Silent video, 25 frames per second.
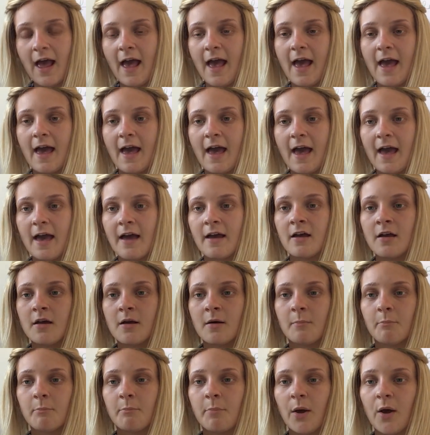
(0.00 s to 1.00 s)

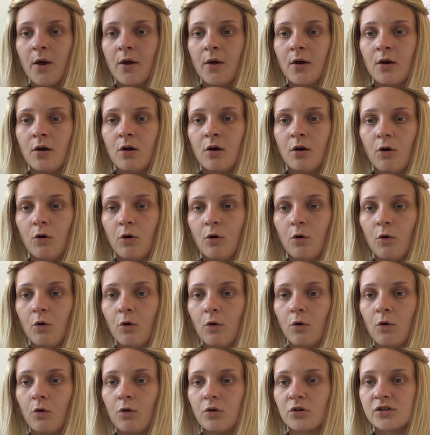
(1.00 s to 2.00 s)

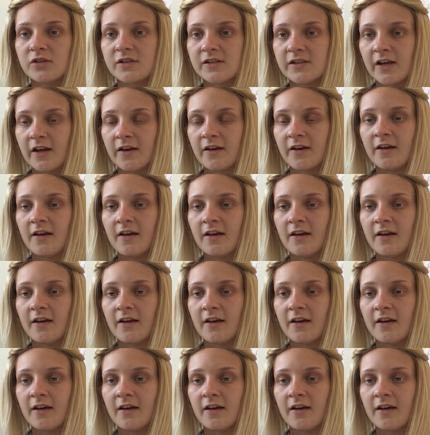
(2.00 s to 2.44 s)
airport.